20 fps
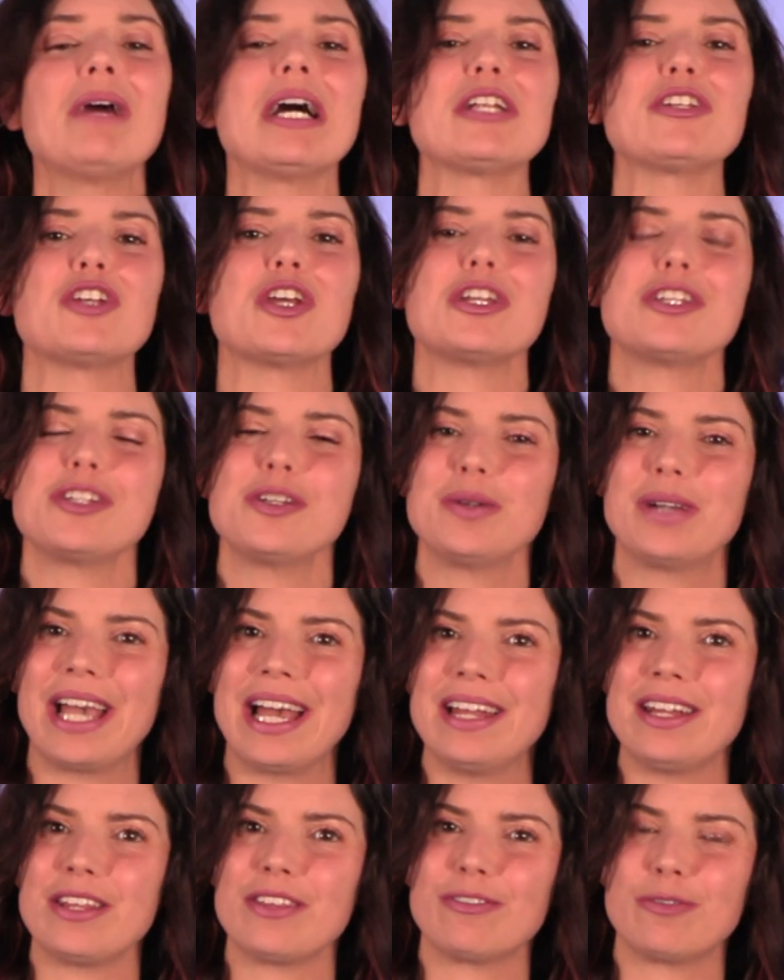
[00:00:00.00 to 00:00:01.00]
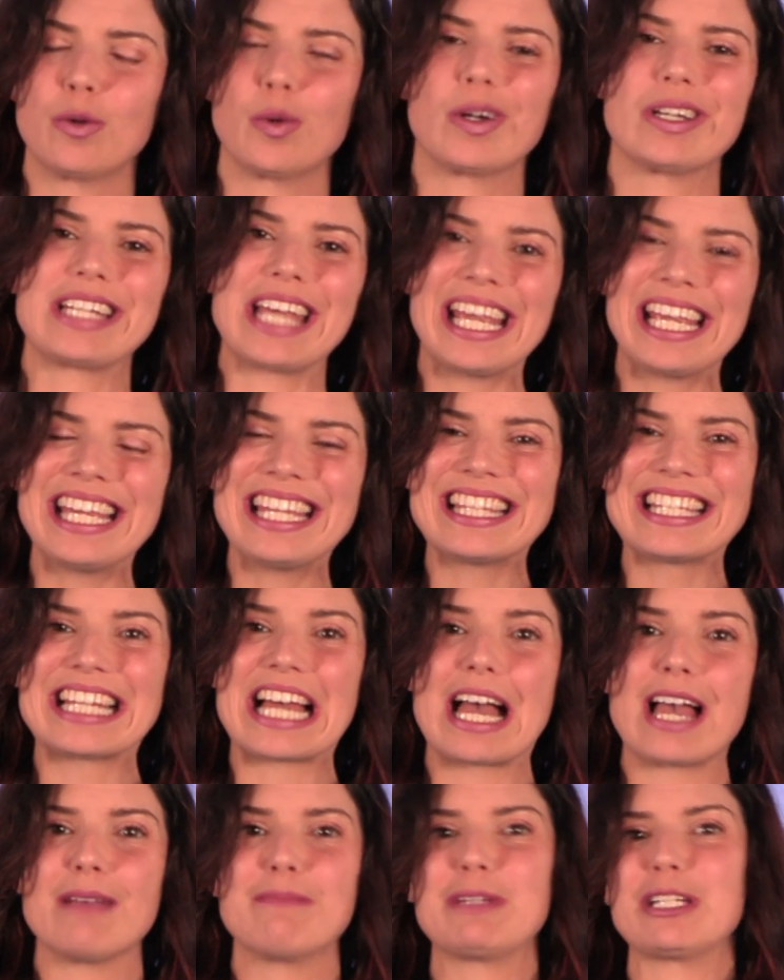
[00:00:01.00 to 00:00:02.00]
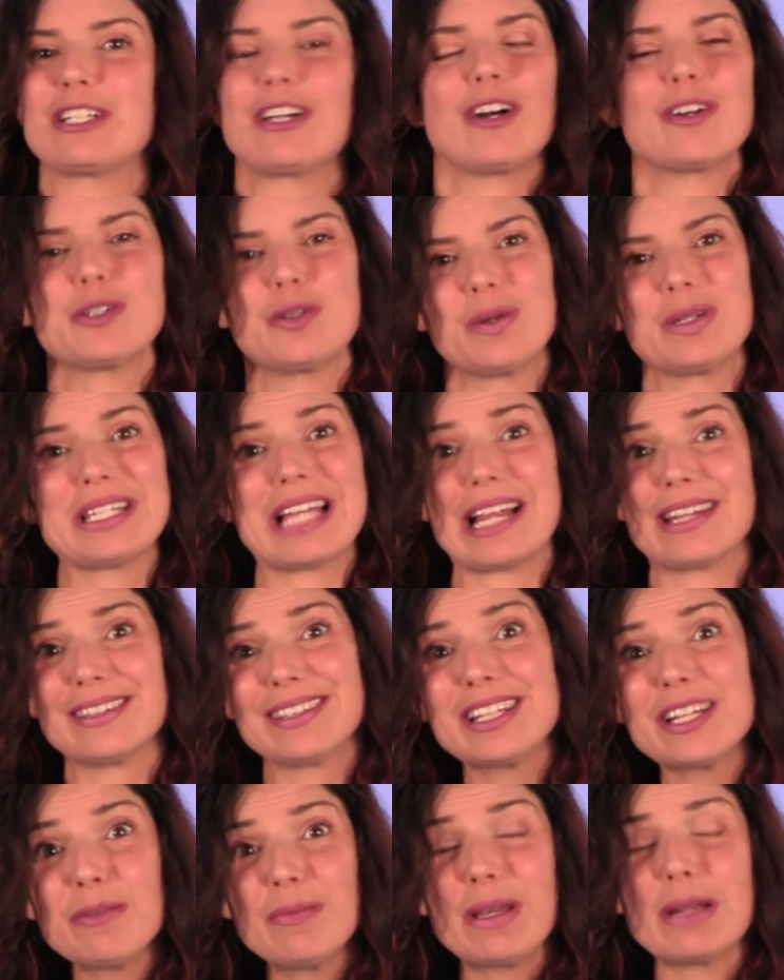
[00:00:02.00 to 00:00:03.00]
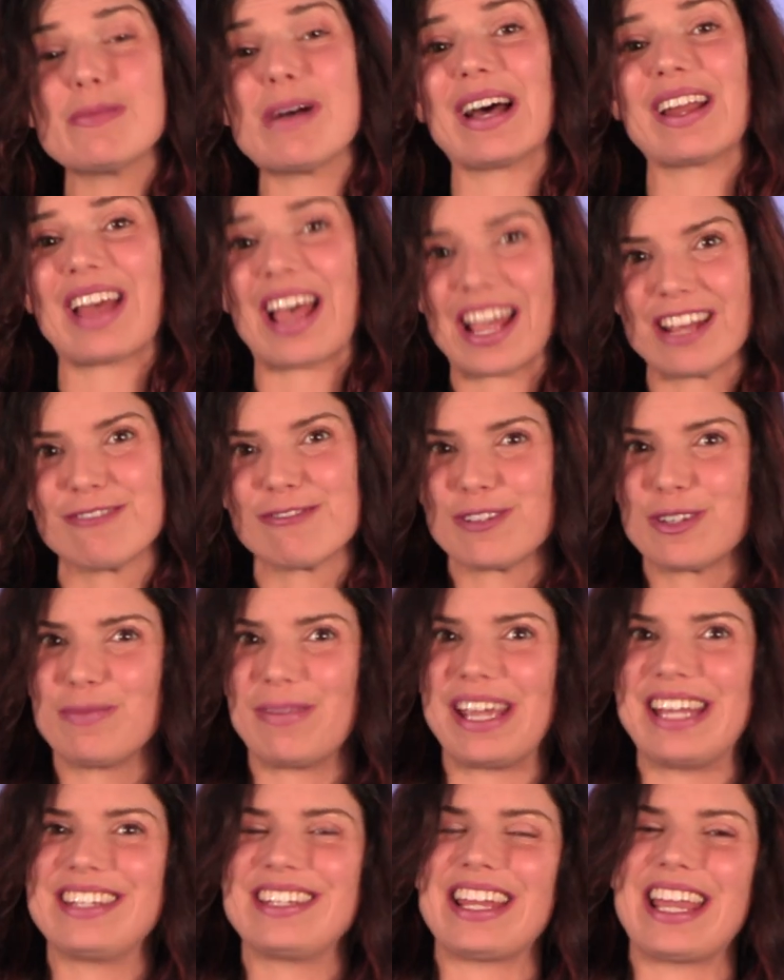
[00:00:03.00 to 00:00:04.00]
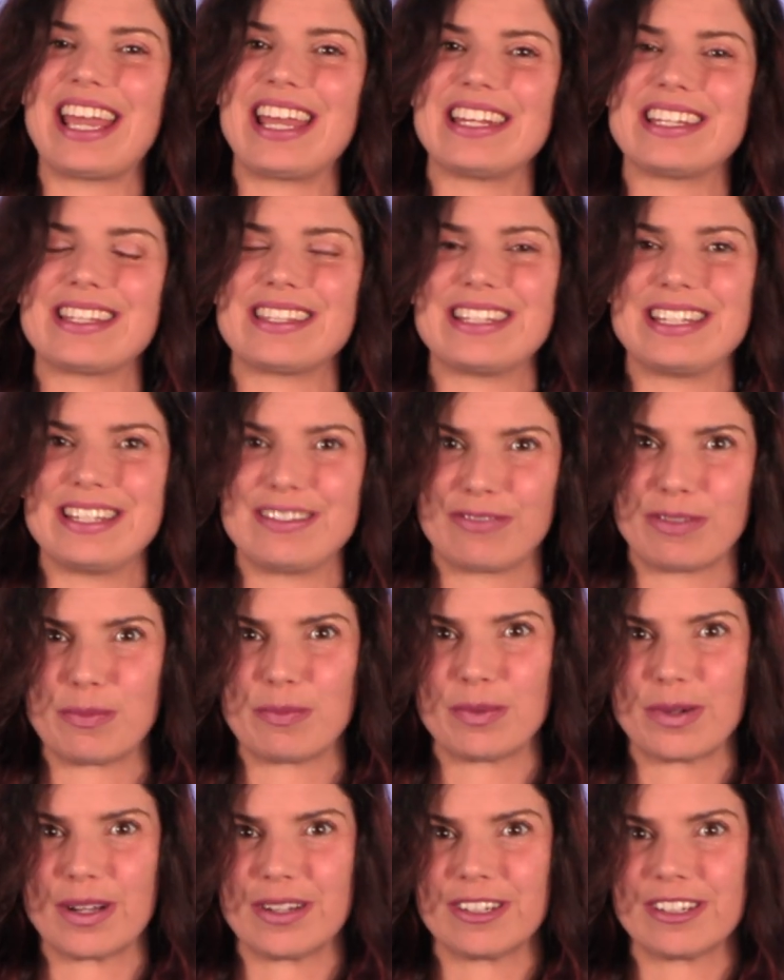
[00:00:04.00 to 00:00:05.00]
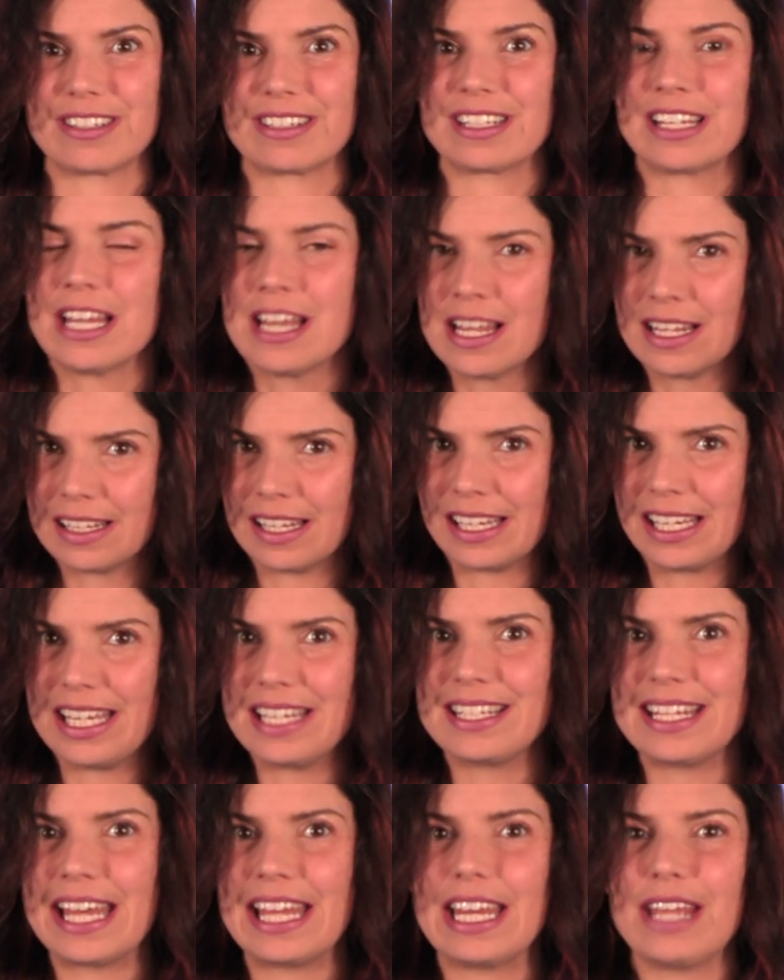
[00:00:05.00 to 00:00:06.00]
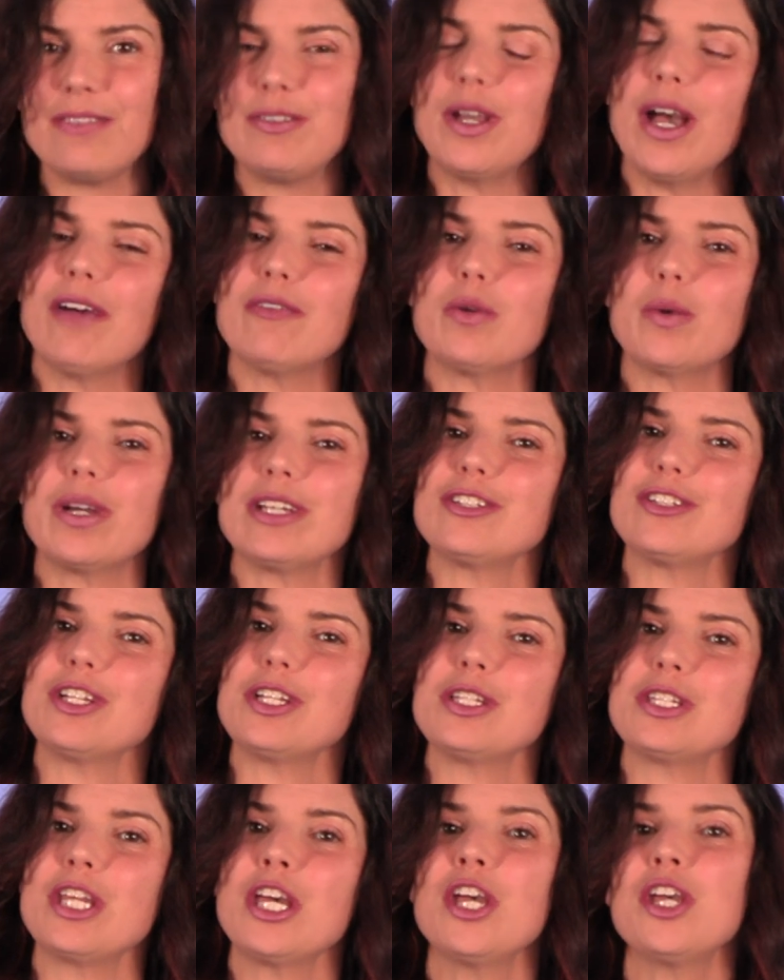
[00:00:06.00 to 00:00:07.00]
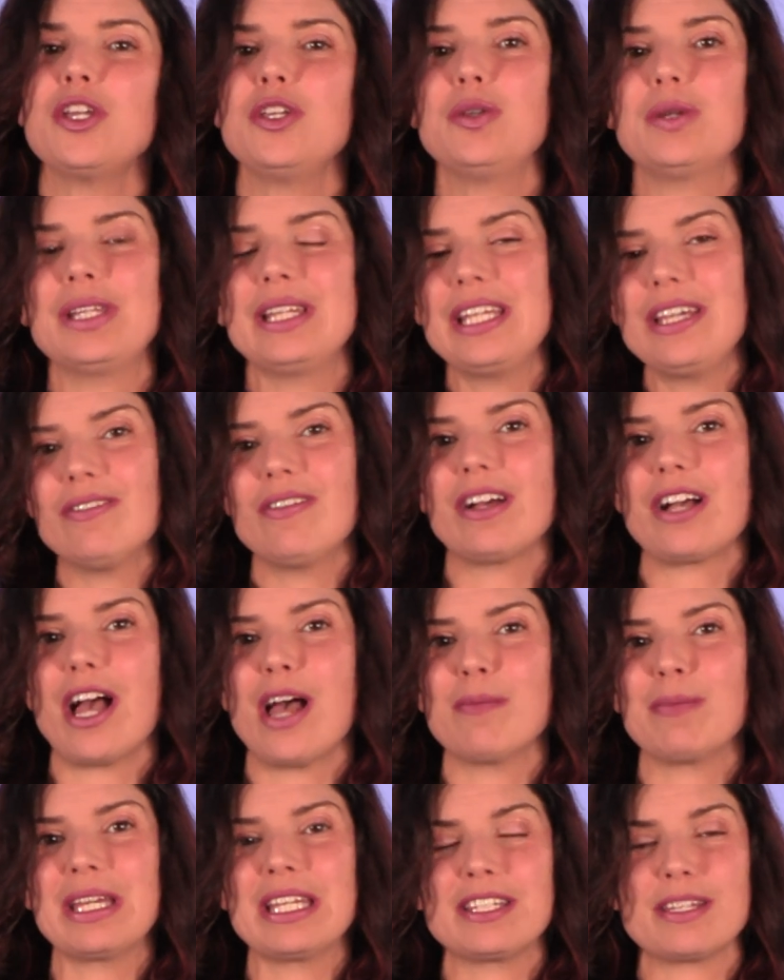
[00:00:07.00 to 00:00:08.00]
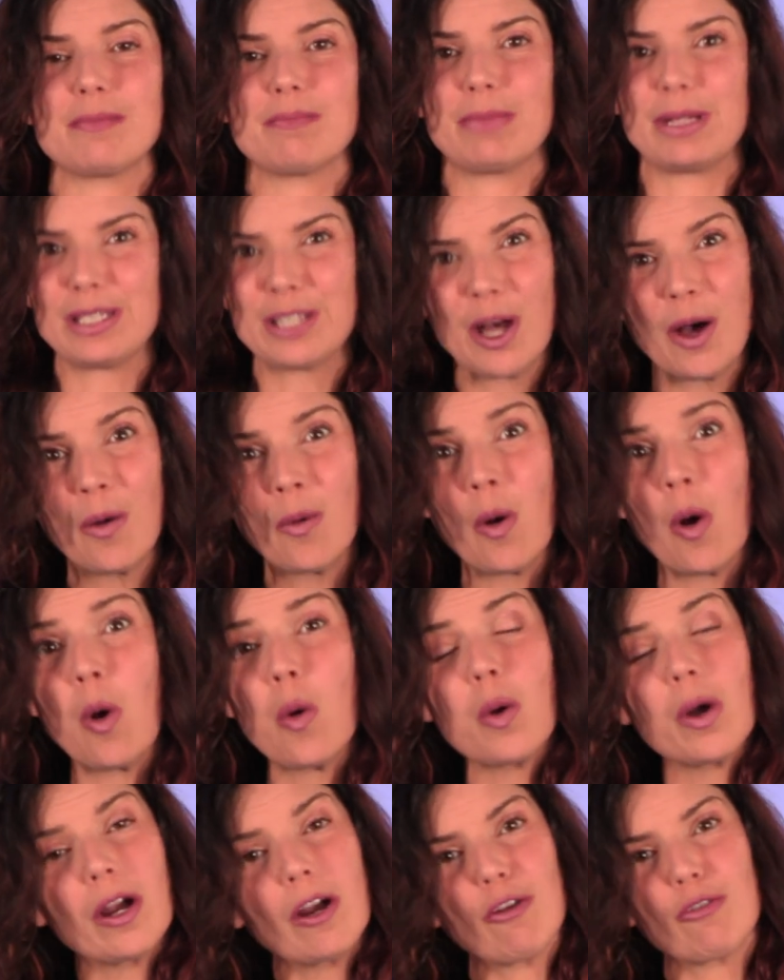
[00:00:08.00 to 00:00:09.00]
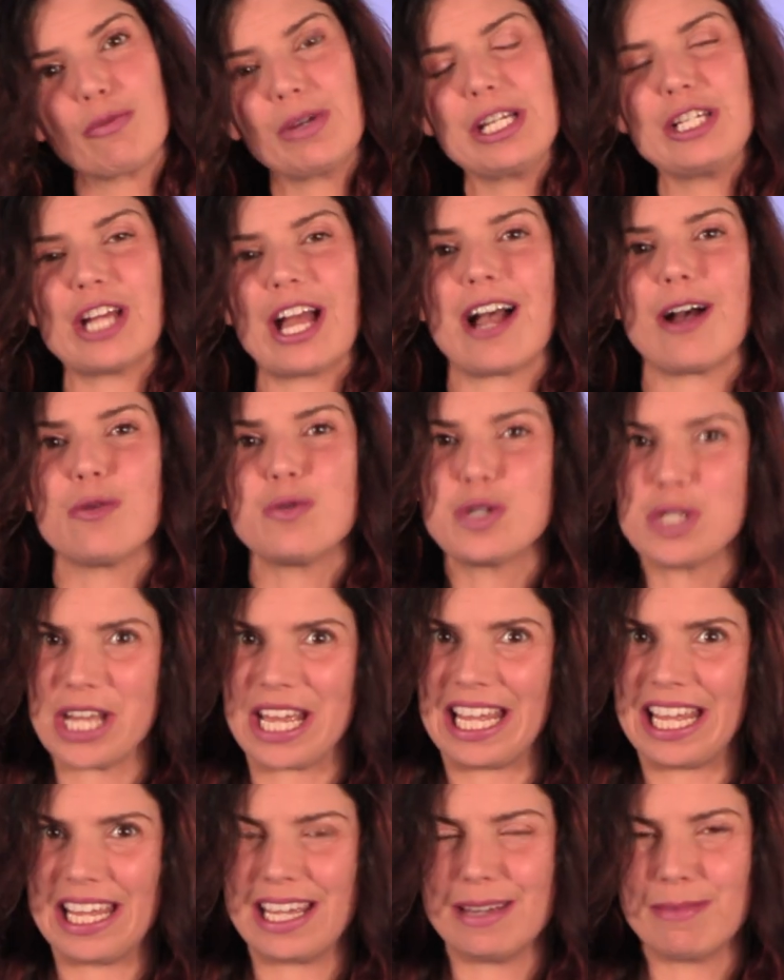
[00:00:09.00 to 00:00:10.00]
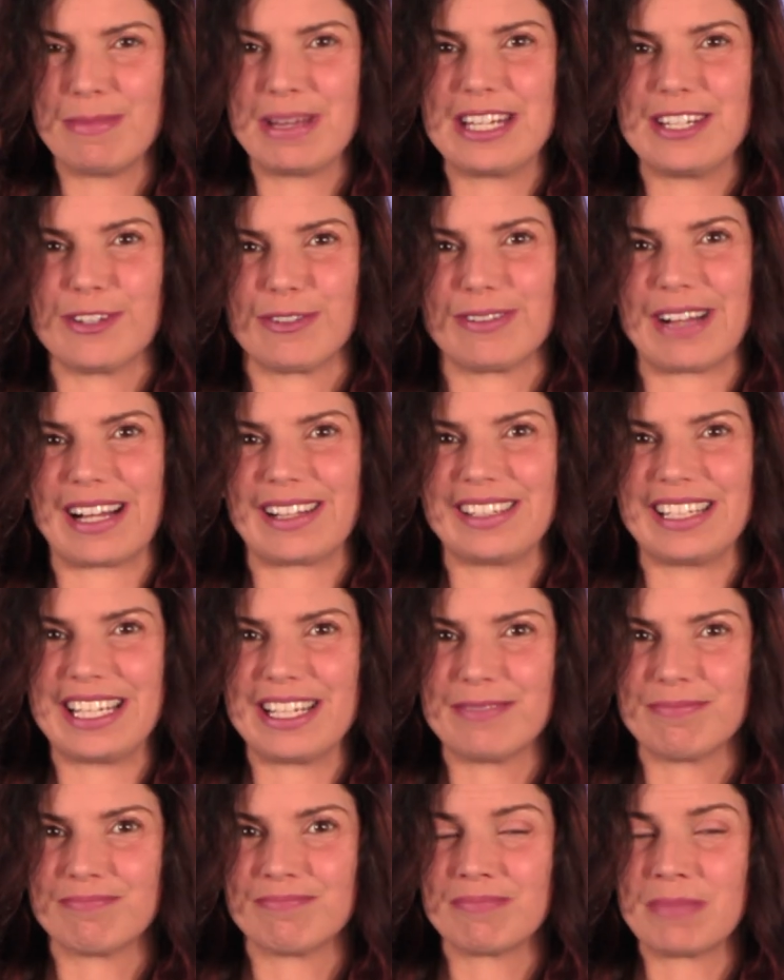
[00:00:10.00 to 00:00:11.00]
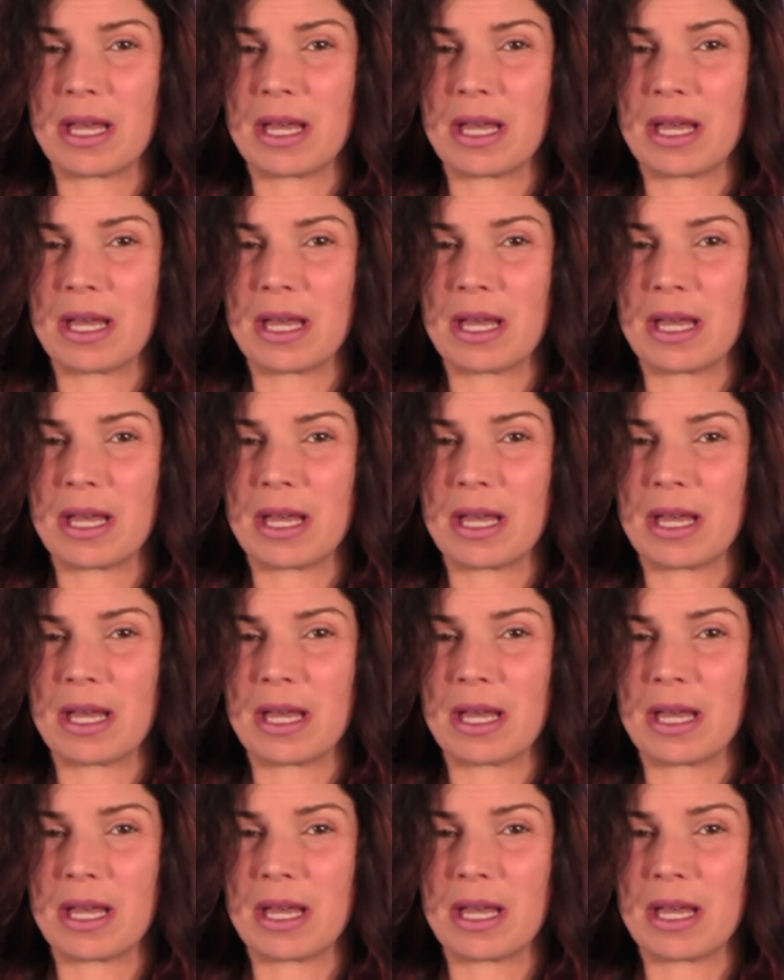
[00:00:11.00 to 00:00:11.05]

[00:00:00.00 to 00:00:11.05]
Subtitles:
much to Kenneth for taking the time to talk to us a little bit about Hydrospace and the different products. Like he said, if you have questions, you can leave a comment below or reach out to him directly.